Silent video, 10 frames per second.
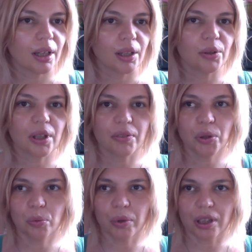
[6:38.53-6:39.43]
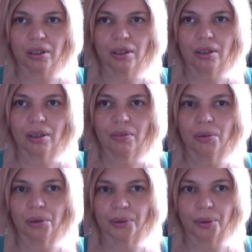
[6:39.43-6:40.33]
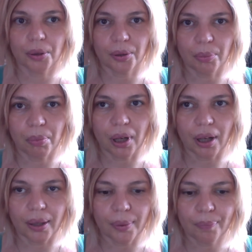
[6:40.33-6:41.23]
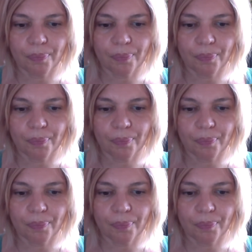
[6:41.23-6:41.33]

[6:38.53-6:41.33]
You have to wait for a reply.